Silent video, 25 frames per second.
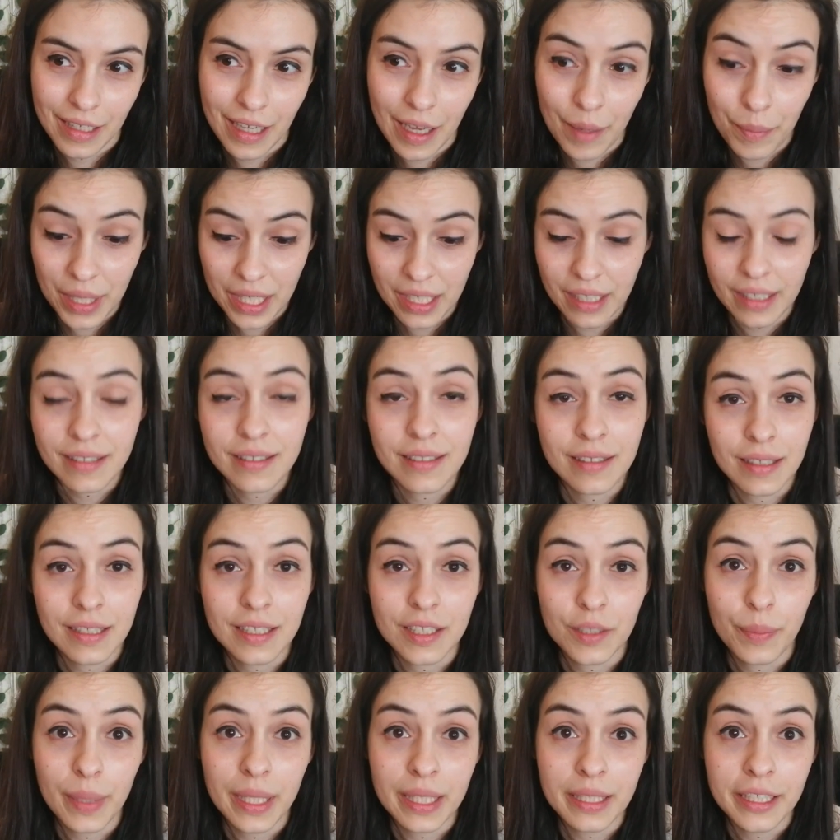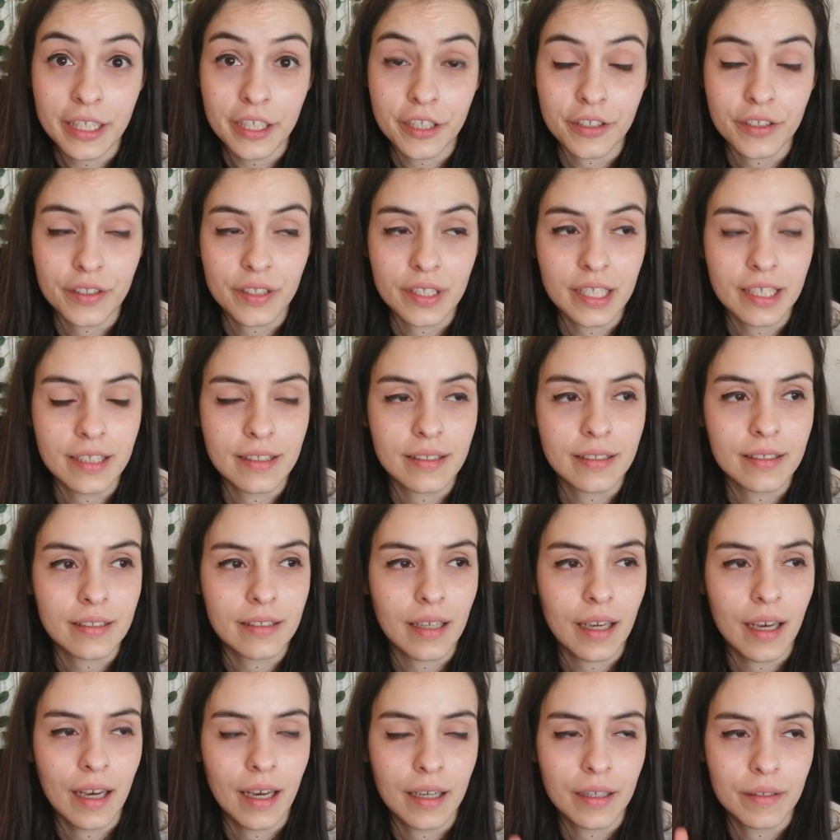I mean, it's been years
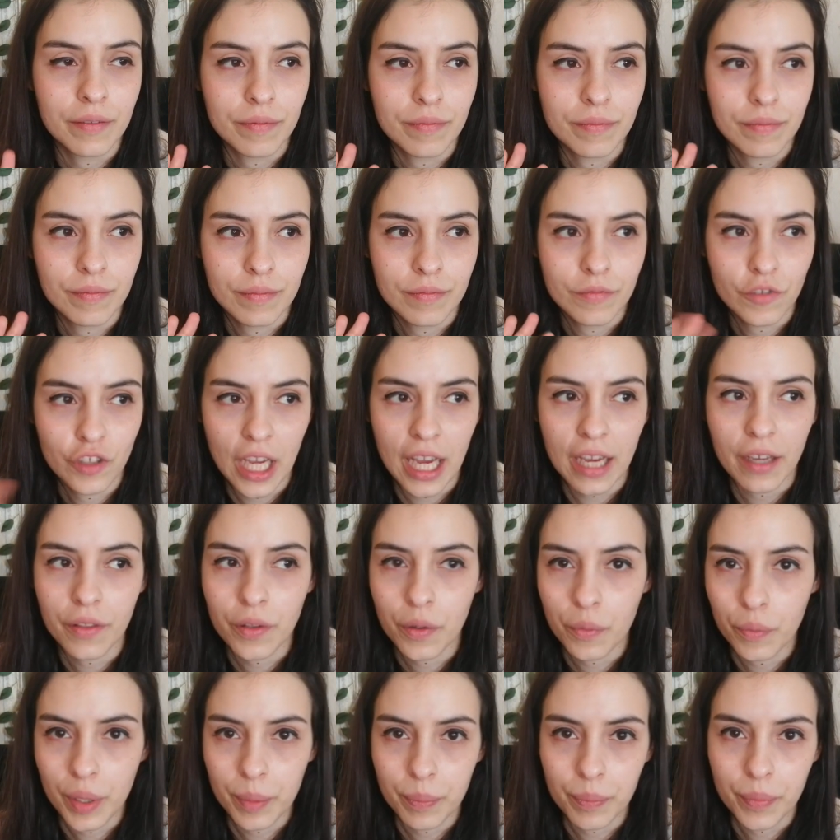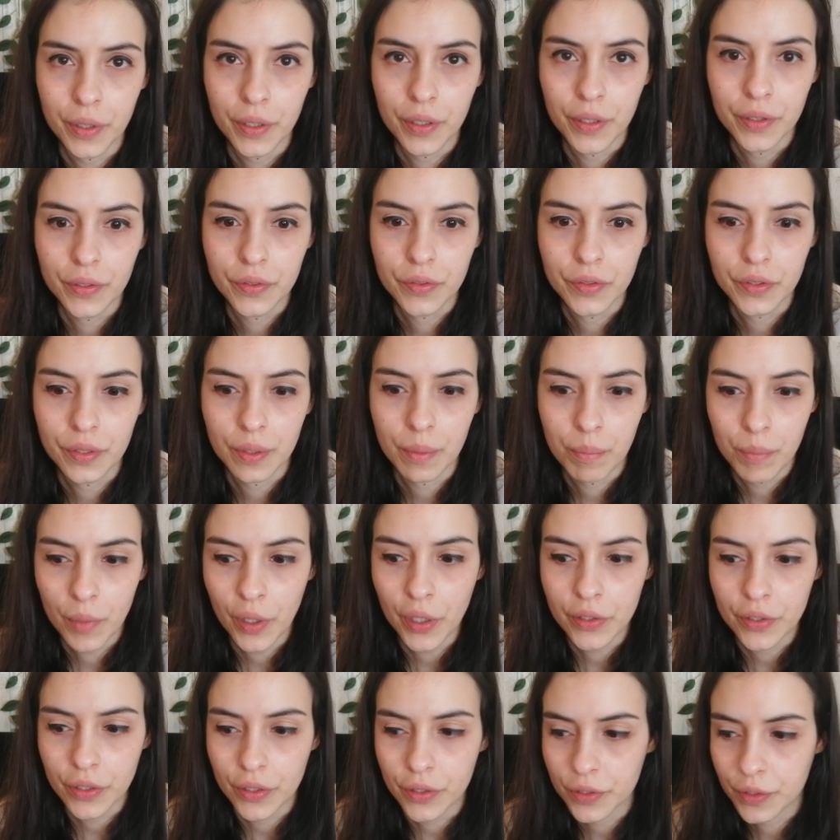since Jack the Ripper's
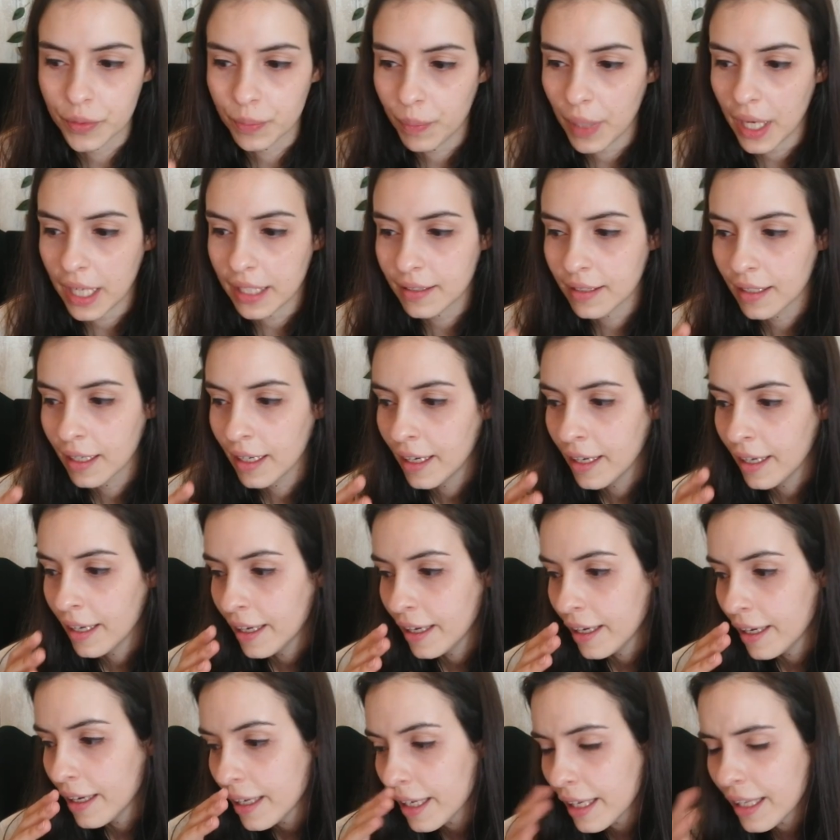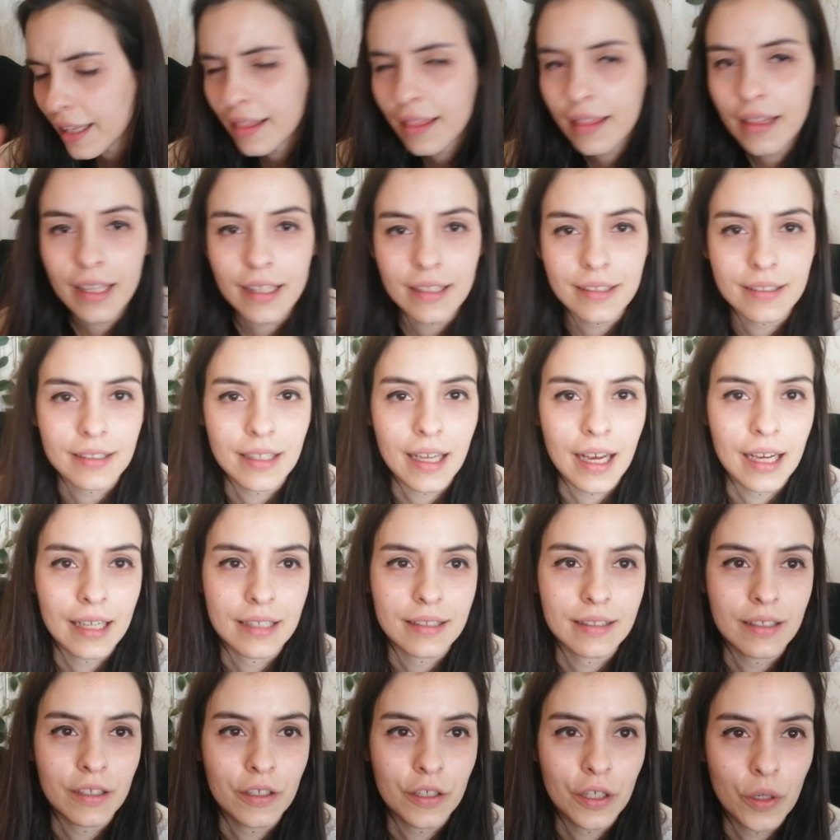murders, but he thinks
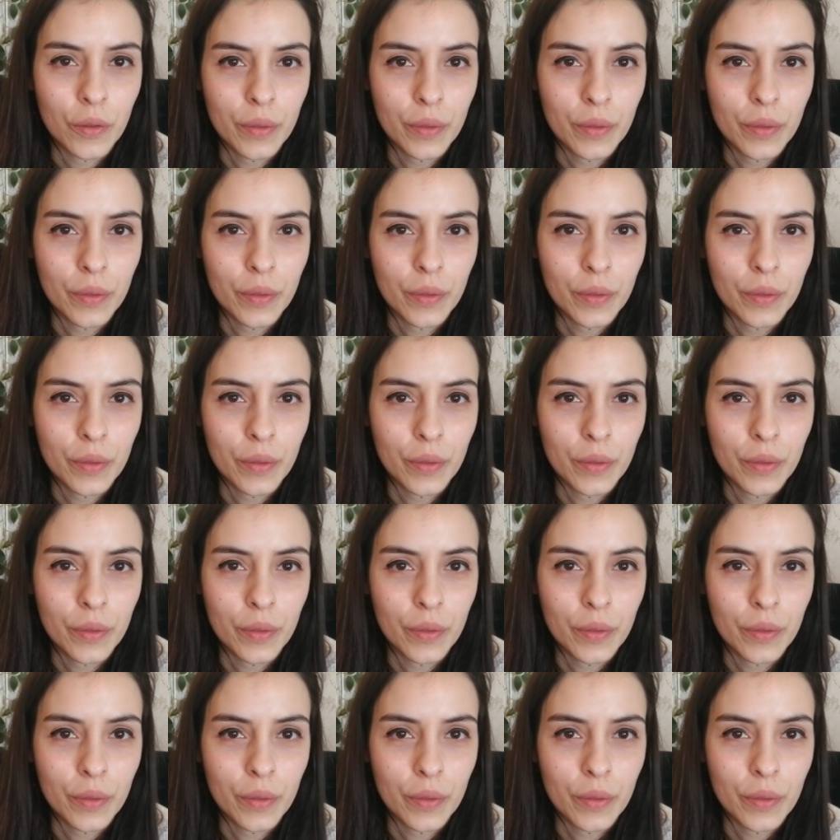that,